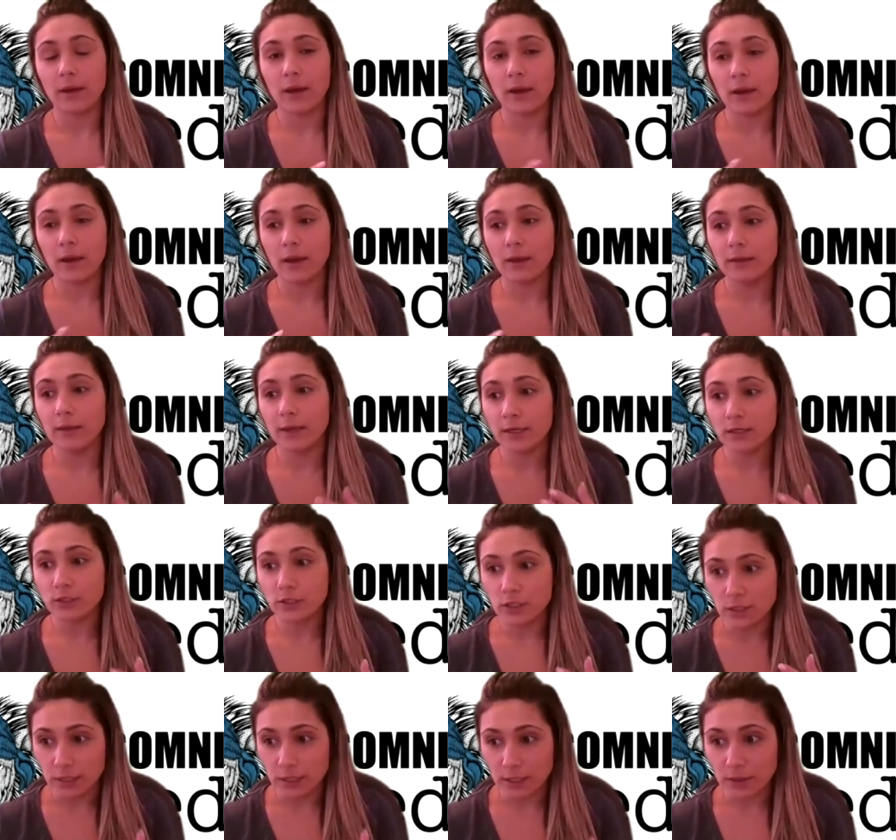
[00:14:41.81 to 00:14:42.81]
and the
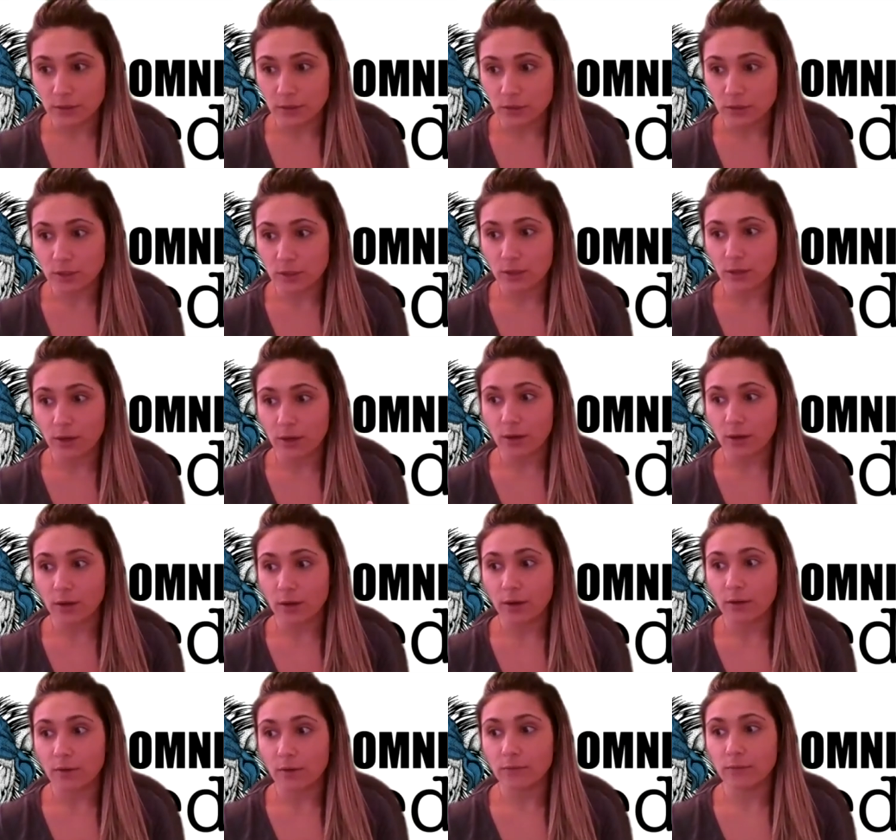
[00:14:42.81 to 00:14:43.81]
engineers
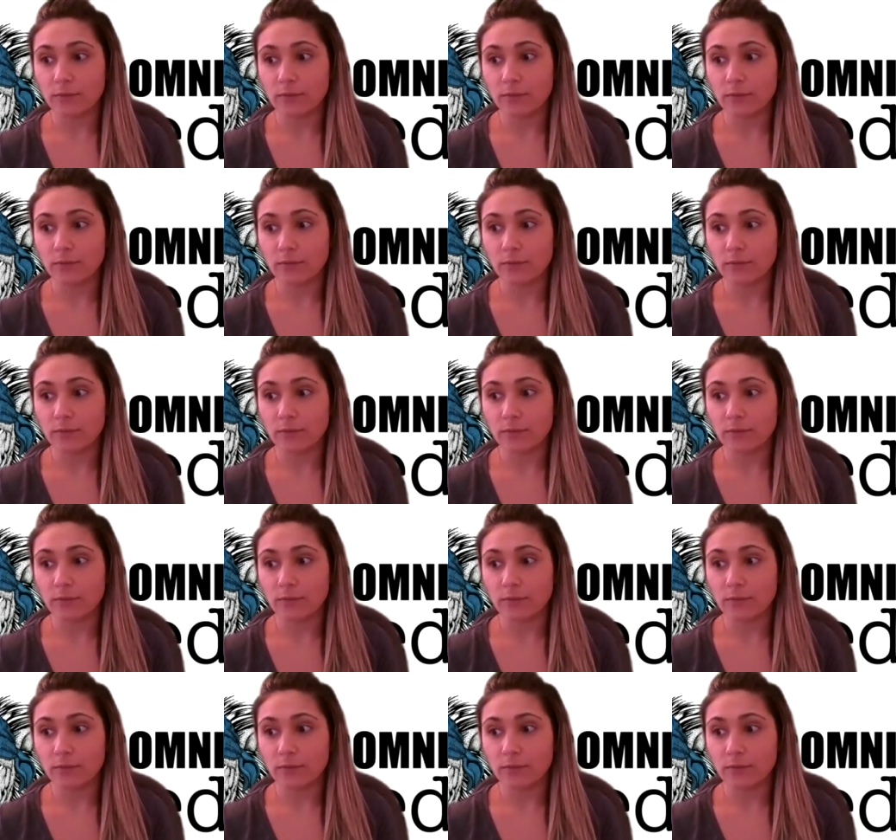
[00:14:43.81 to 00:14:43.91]
are,